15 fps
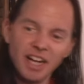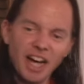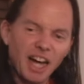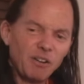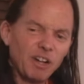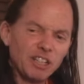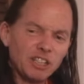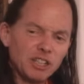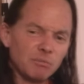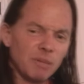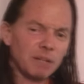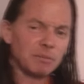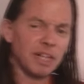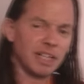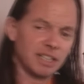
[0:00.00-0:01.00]
I want you to
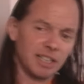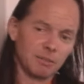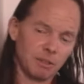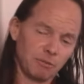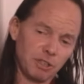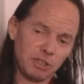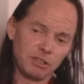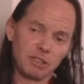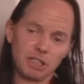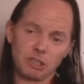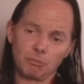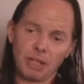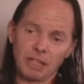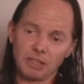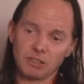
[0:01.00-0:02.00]
memorize them if you're doing
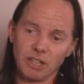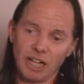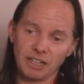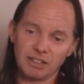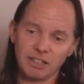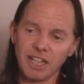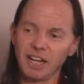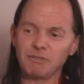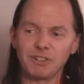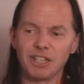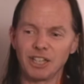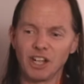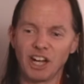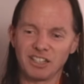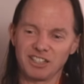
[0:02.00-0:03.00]
Tibetan track they're not
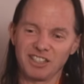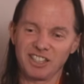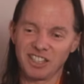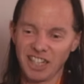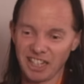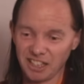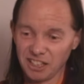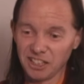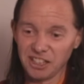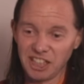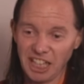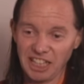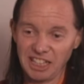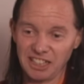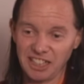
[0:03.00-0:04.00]
very long they're just like little
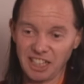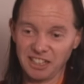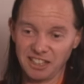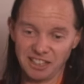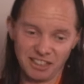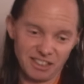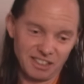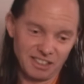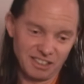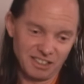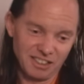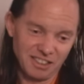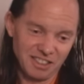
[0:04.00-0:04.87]
tiny sentences